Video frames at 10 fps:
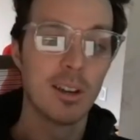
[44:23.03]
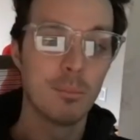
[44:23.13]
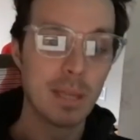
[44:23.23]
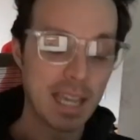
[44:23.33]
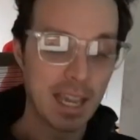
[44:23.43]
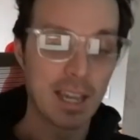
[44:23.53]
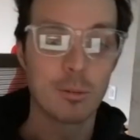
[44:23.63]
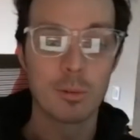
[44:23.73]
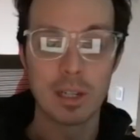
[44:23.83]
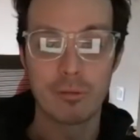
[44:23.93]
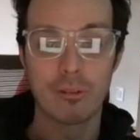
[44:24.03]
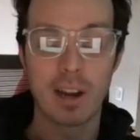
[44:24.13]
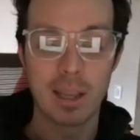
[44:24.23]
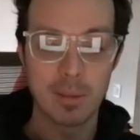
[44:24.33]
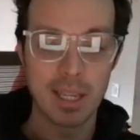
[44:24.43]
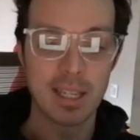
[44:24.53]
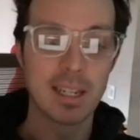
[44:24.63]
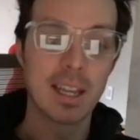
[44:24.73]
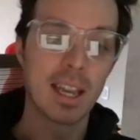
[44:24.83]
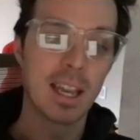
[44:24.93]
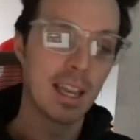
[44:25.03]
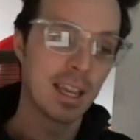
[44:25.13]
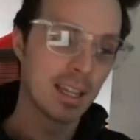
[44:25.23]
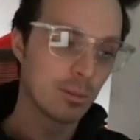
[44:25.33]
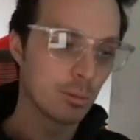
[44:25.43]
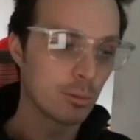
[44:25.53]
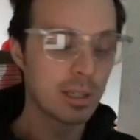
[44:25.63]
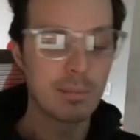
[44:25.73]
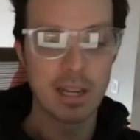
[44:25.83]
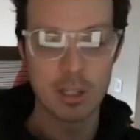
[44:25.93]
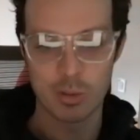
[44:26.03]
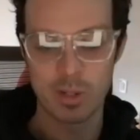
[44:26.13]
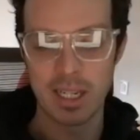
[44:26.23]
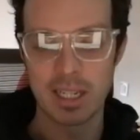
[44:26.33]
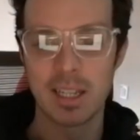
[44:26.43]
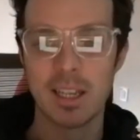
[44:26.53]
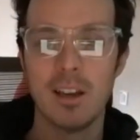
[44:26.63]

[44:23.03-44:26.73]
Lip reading: began reframing and remeasuring